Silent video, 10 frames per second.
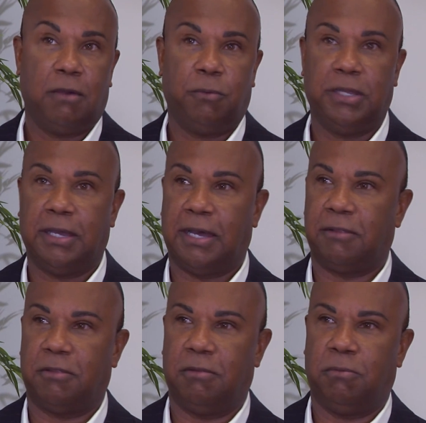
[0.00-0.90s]
We
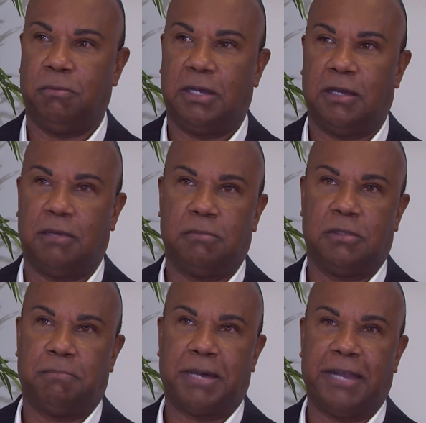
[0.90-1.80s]
got
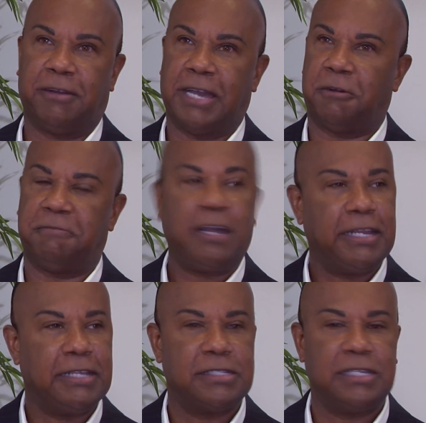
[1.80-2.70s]
the buyer got our
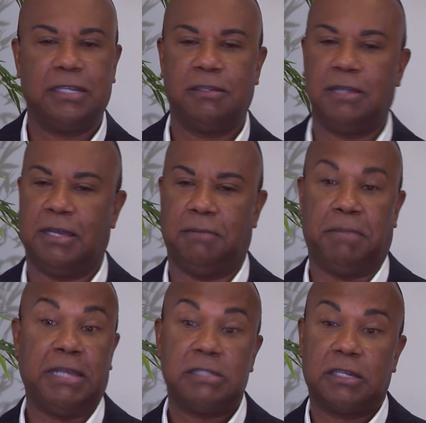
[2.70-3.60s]
financing, and
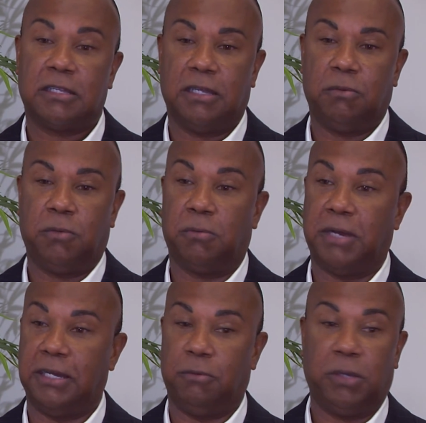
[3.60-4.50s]
basically we're
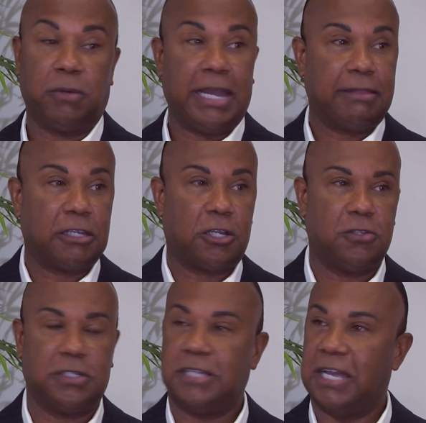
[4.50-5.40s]
ready. We were at the
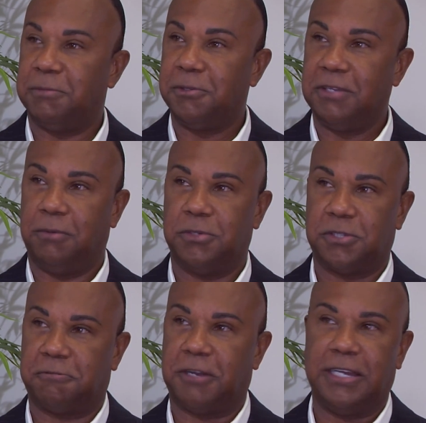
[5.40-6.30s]
closing table. It was
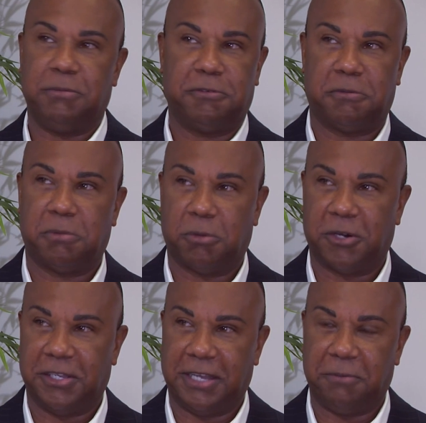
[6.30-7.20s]
the Friday before
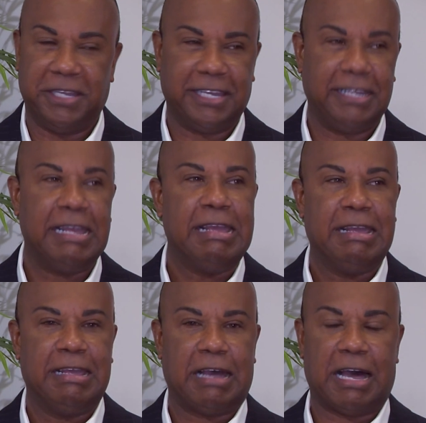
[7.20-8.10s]
Memorial Day weekend.
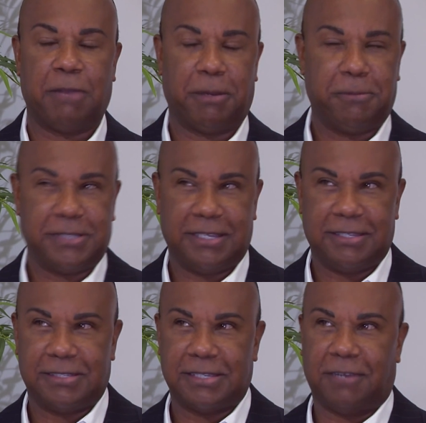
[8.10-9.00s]
I represented
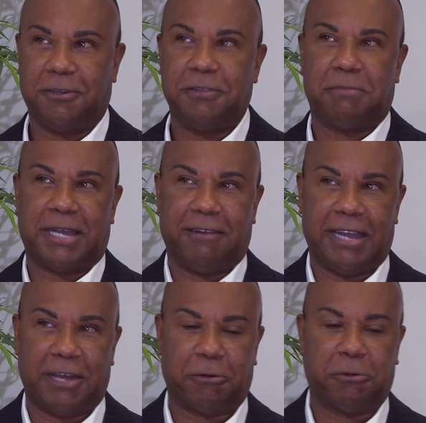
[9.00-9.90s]
the seller. The buyer
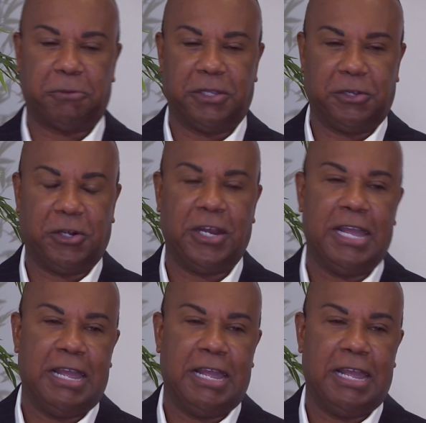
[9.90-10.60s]
had her own realtor.